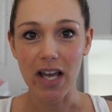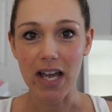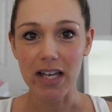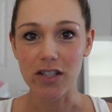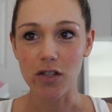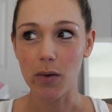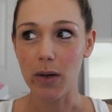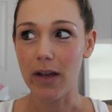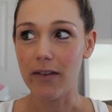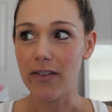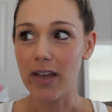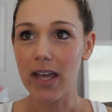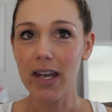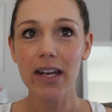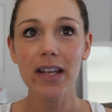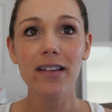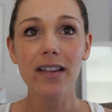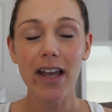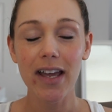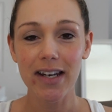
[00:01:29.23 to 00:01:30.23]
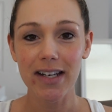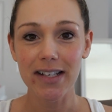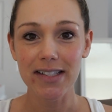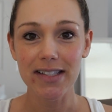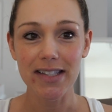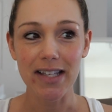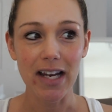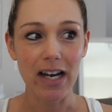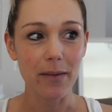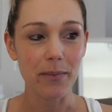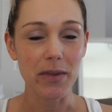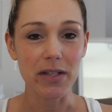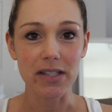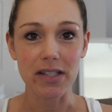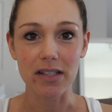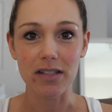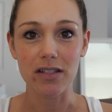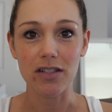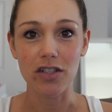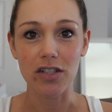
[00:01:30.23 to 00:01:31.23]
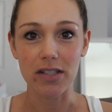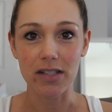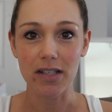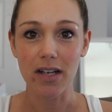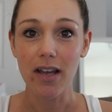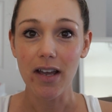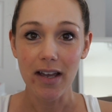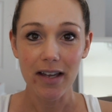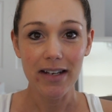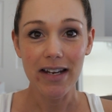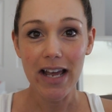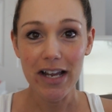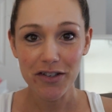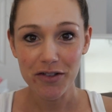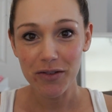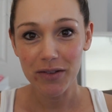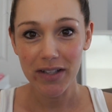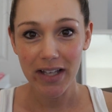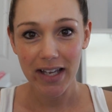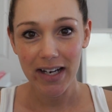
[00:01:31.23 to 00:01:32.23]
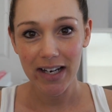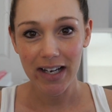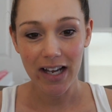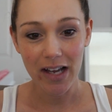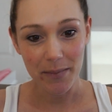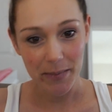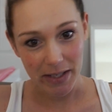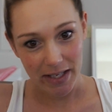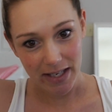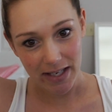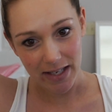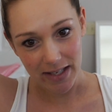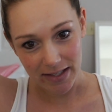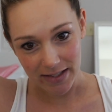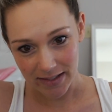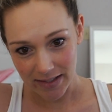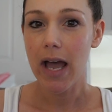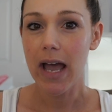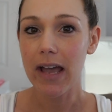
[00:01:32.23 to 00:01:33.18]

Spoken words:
I don't have any lighting set up. This is just natural lighting coming in.